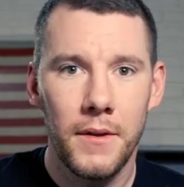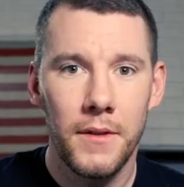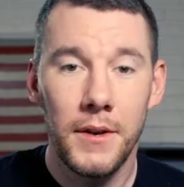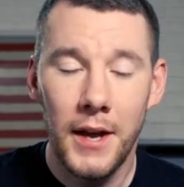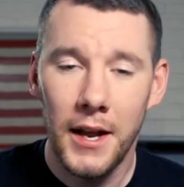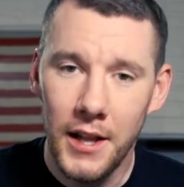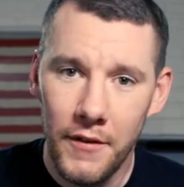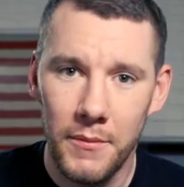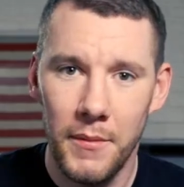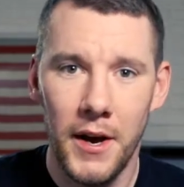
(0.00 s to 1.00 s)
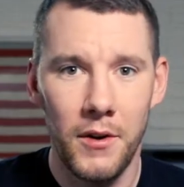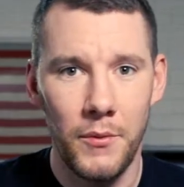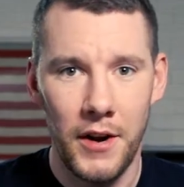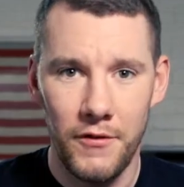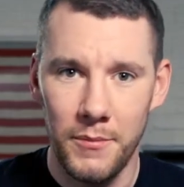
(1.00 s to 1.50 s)
The 911 model
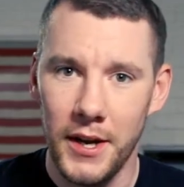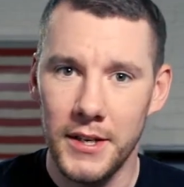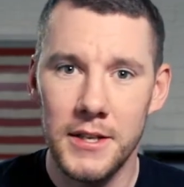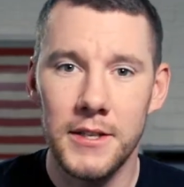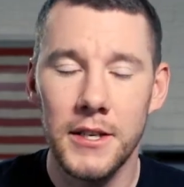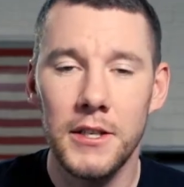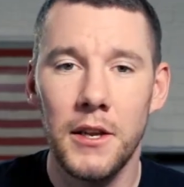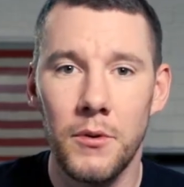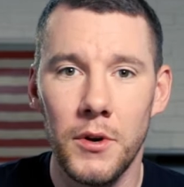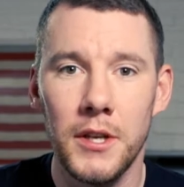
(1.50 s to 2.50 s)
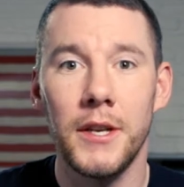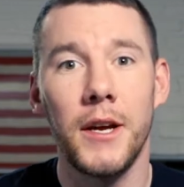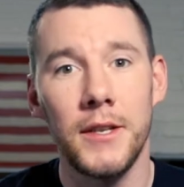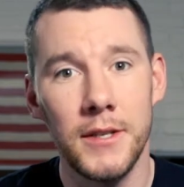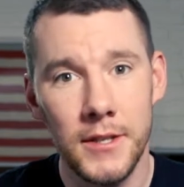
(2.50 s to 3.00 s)
ran from 1963 to
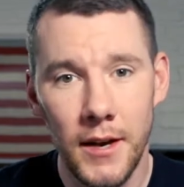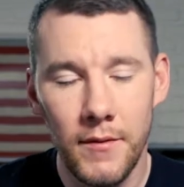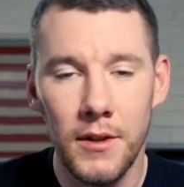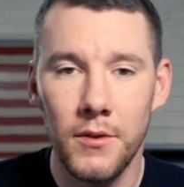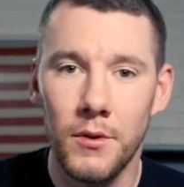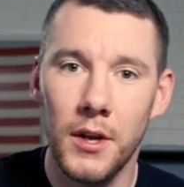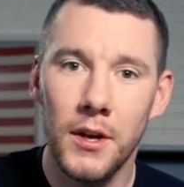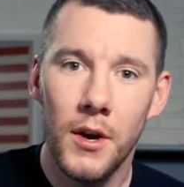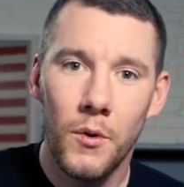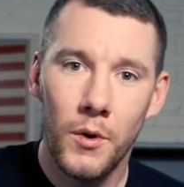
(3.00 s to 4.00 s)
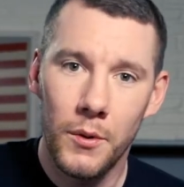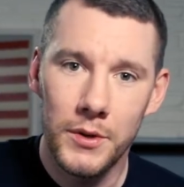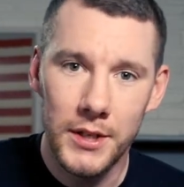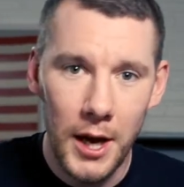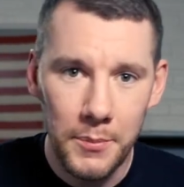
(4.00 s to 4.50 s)
1973, where it
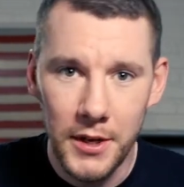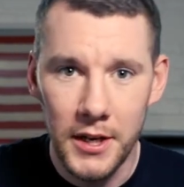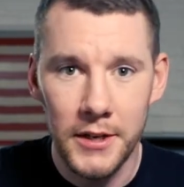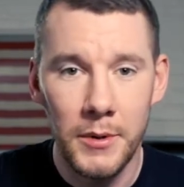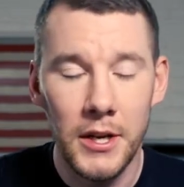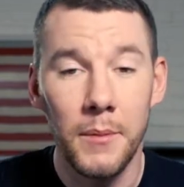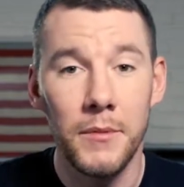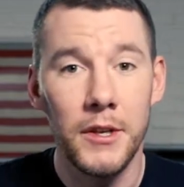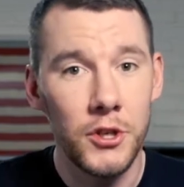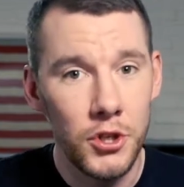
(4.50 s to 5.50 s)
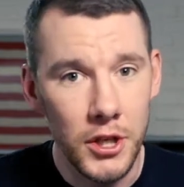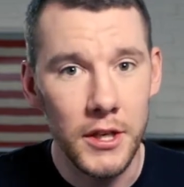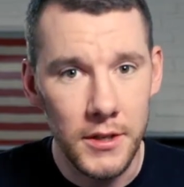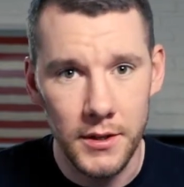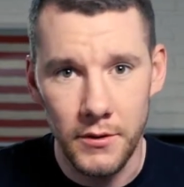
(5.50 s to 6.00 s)
was updated to become the G
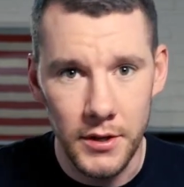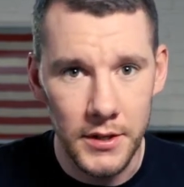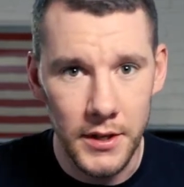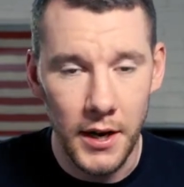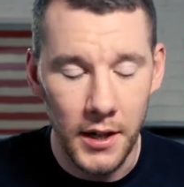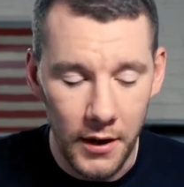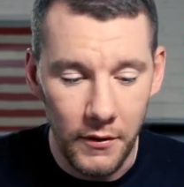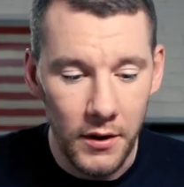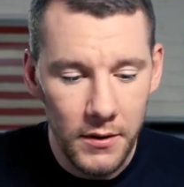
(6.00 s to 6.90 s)
Series 911.